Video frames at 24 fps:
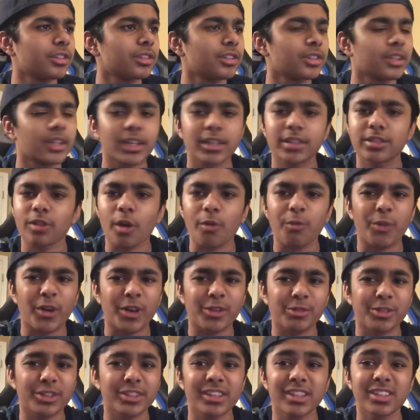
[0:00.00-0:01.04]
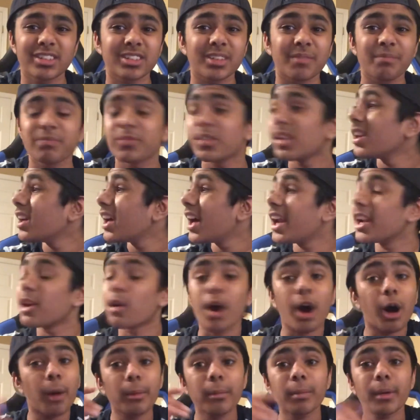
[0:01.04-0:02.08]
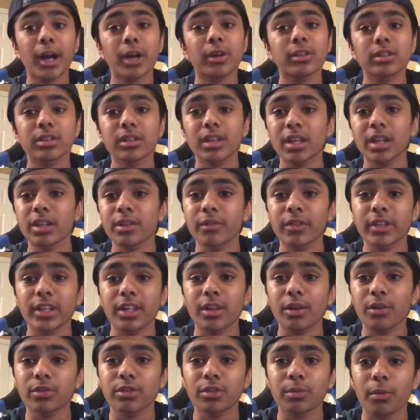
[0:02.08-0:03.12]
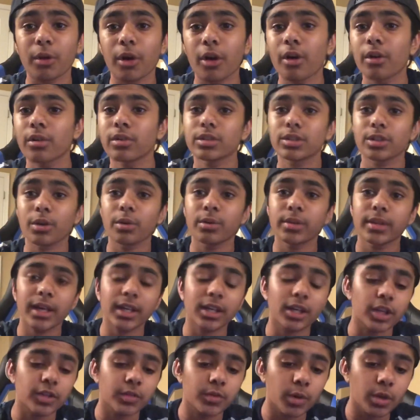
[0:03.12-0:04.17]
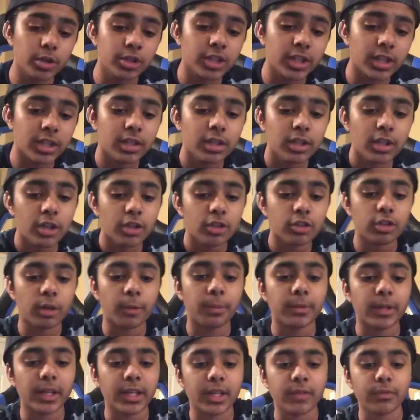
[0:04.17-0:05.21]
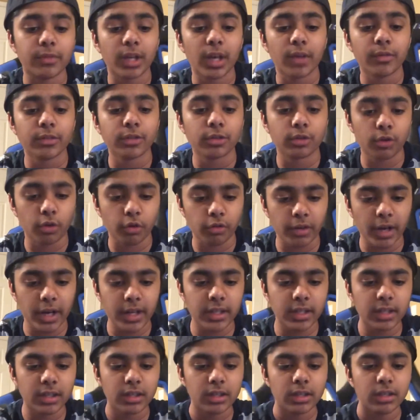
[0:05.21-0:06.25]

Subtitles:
it's not fine really, is it? Anyway, I'll be back with another video tomorrow. So thank you guys for watching. Drop a like if you haven't already.